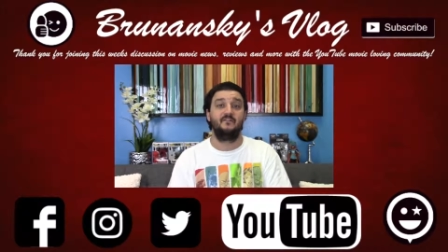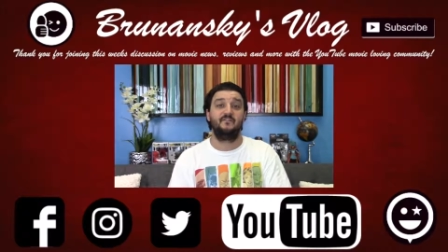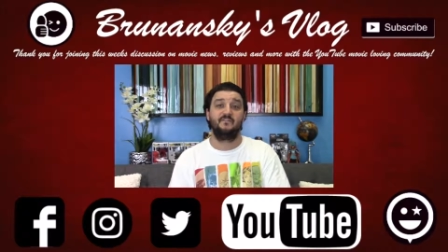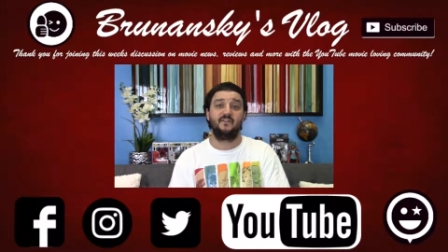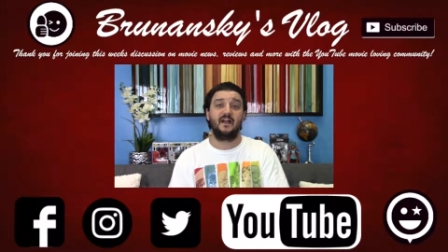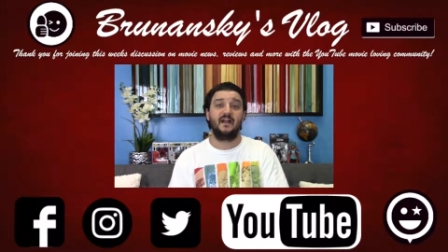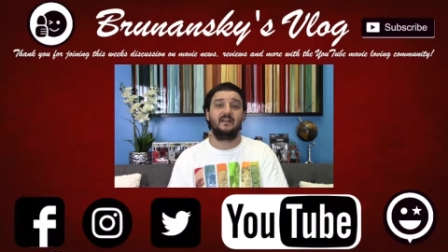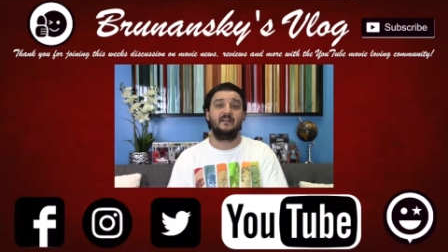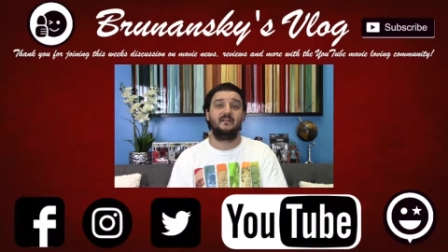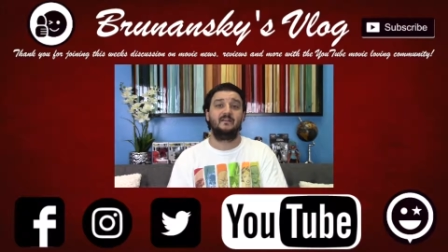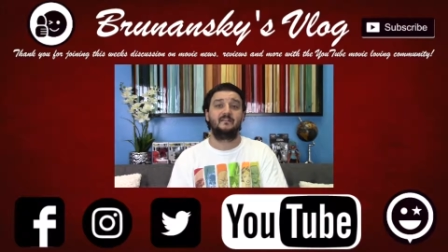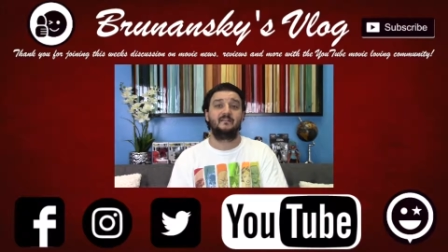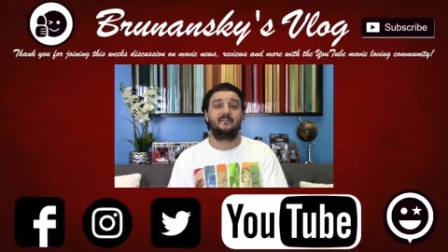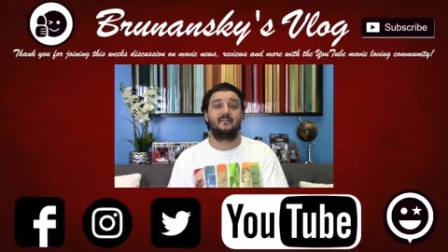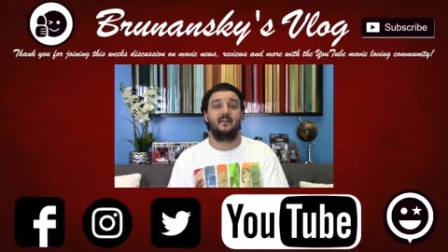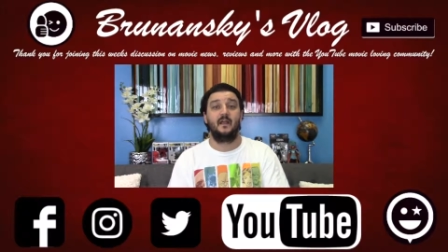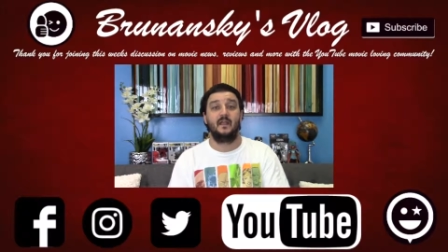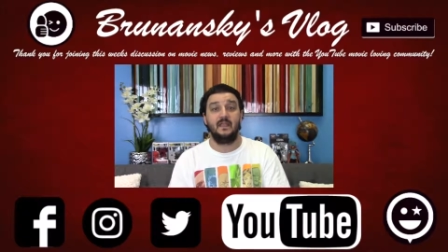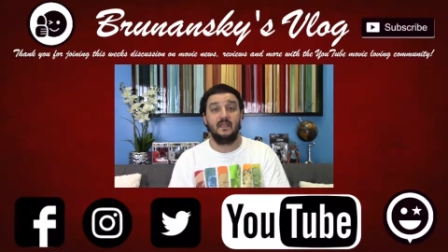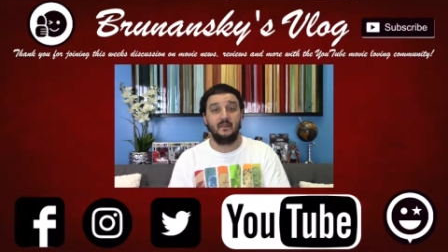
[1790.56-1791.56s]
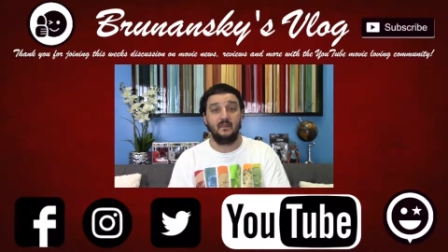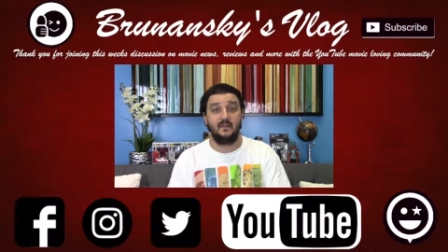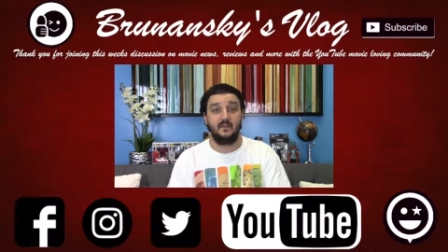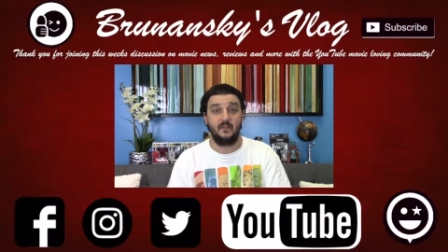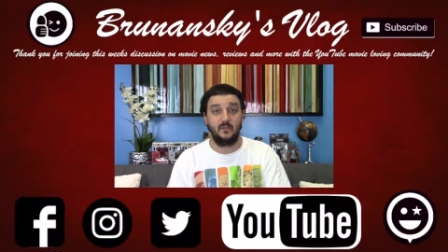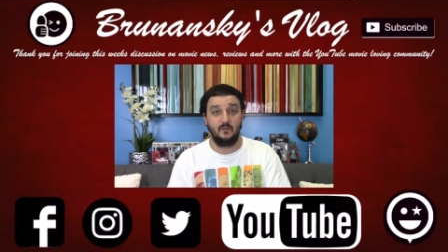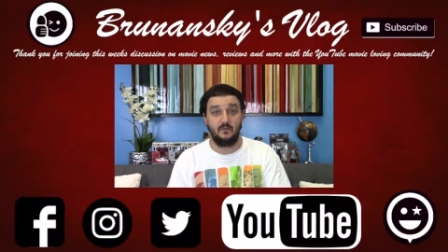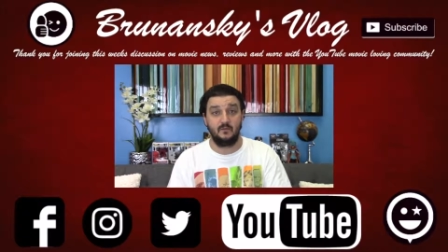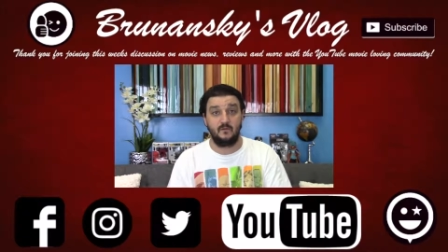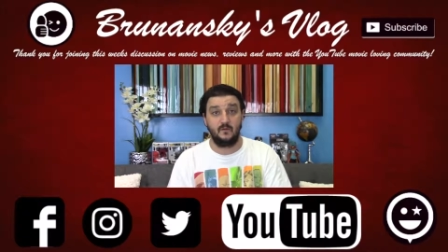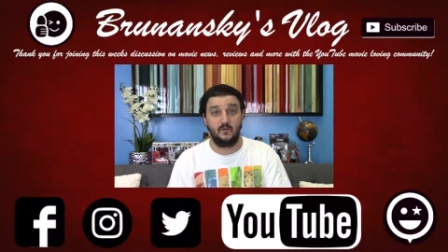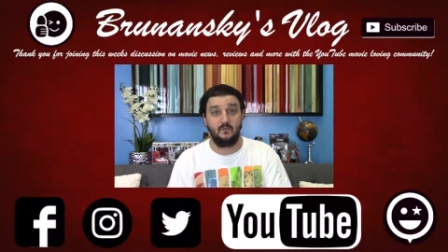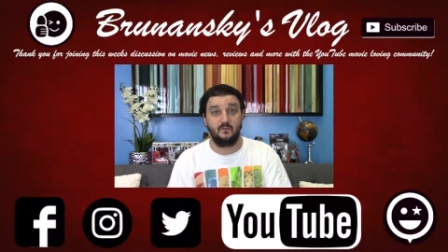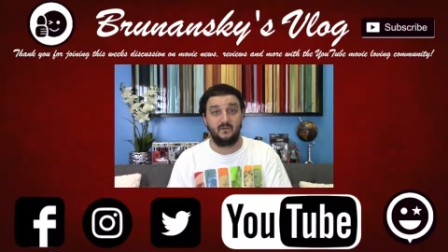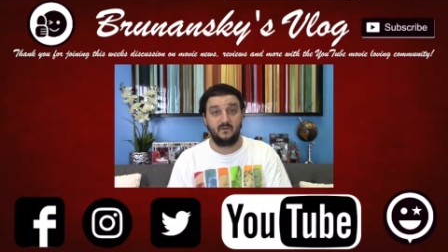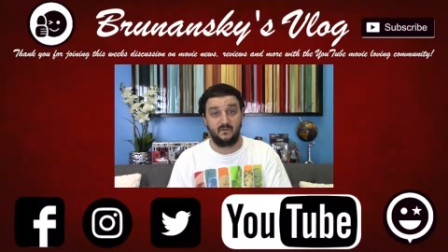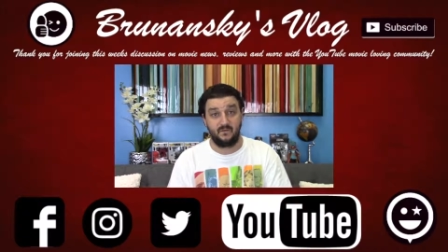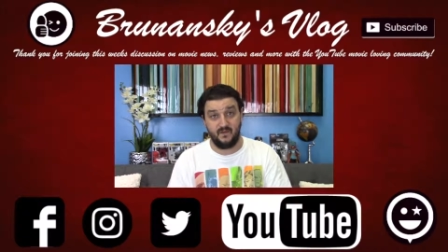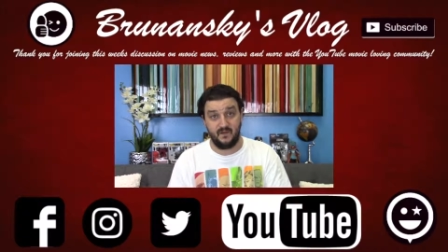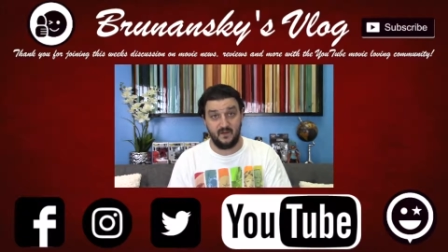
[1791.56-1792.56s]
find us in the YouTube
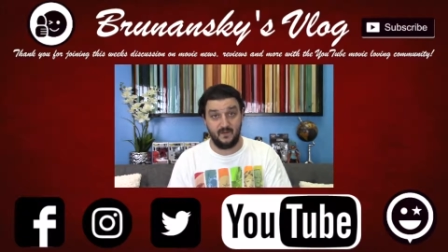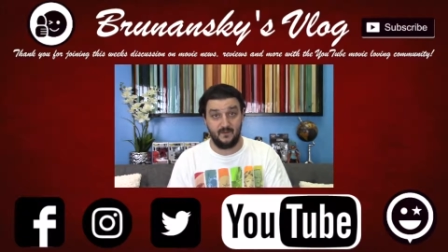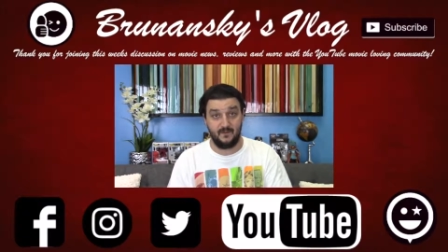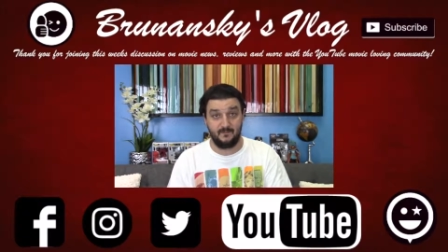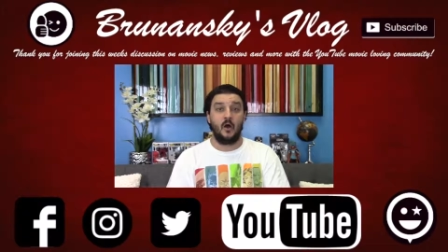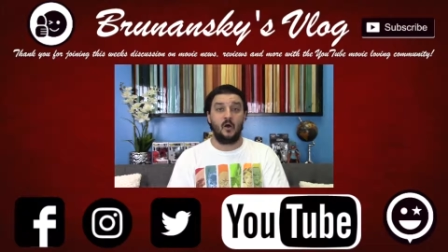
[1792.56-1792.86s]
sphere.